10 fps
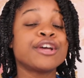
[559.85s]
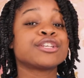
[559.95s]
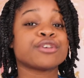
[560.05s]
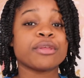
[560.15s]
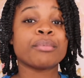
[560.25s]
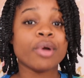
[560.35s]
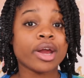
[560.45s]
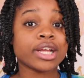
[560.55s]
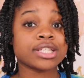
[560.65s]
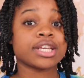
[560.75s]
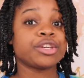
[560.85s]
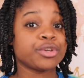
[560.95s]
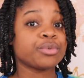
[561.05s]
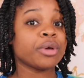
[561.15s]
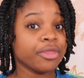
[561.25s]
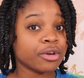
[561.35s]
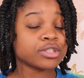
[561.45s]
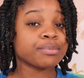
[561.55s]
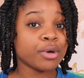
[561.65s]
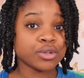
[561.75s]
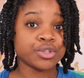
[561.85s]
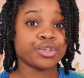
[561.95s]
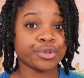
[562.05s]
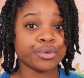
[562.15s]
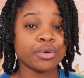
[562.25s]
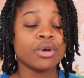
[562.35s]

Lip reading: so the products can do what they're supposed to do: